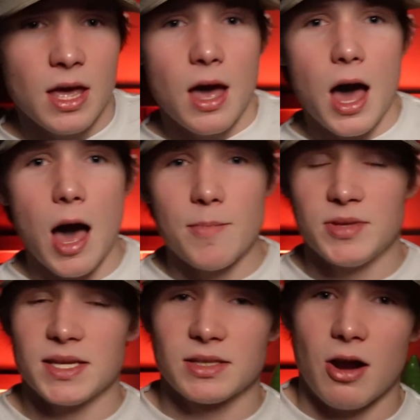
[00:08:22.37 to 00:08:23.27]

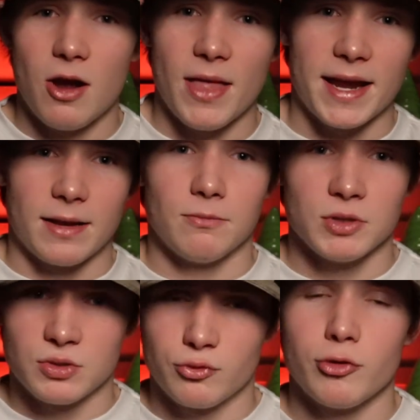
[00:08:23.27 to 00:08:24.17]
But this car
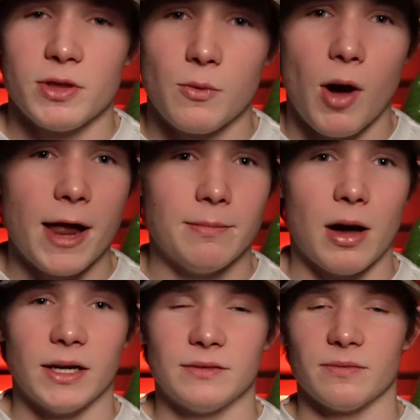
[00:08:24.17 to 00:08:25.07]
was truly wide
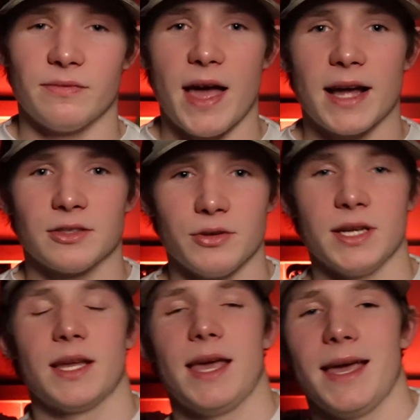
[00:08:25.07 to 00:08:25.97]
bodied from
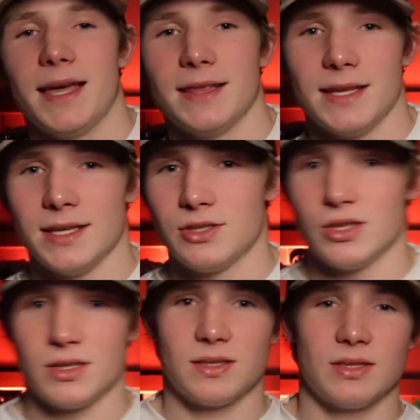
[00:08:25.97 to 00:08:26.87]
factory, and it's
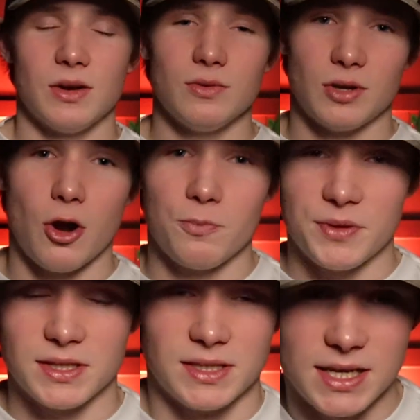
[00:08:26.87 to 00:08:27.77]
just so
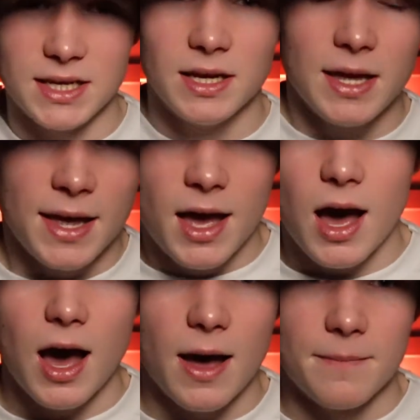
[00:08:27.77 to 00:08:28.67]
dope to see.
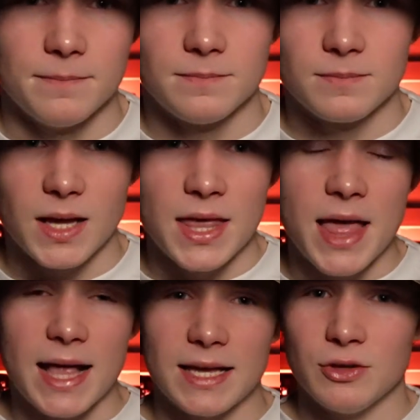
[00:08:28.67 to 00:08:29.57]
And
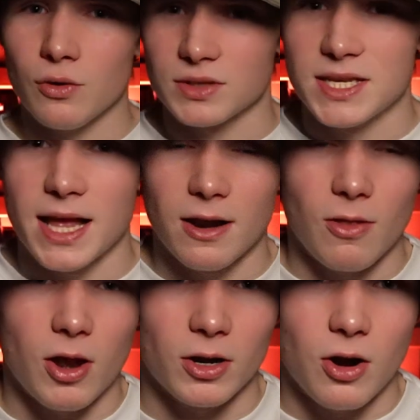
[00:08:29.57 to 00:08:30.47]
you don't see that
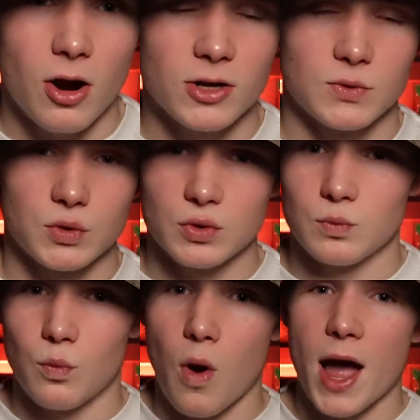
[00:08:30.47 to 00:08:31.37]
on a lot of cars, which
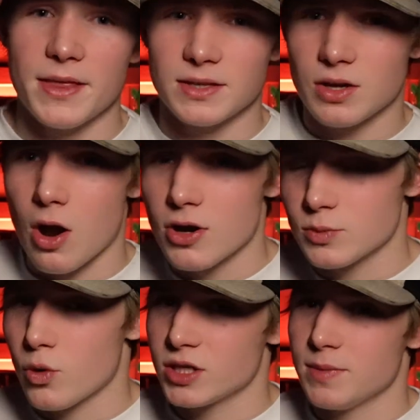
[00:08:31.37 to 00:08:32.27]
is why this car
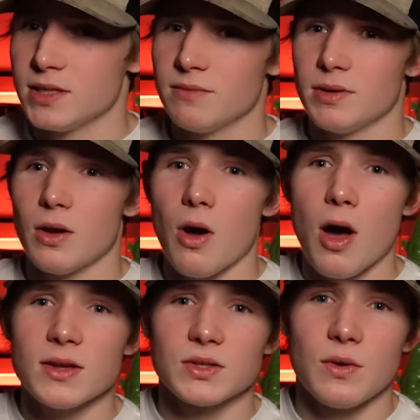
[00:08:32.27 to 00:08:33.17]
is more expensive, but it
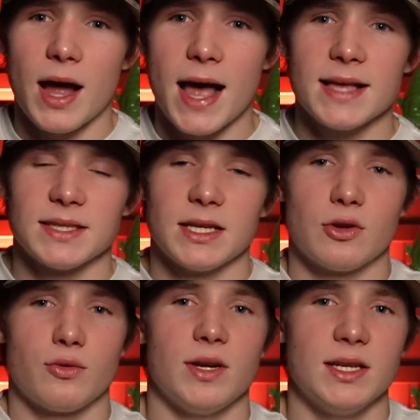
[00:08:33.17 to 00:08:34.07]
also has
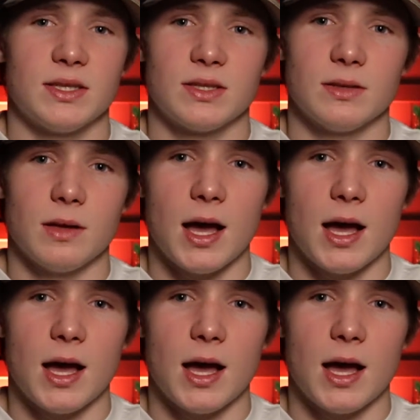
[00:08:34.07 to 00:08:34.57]
increased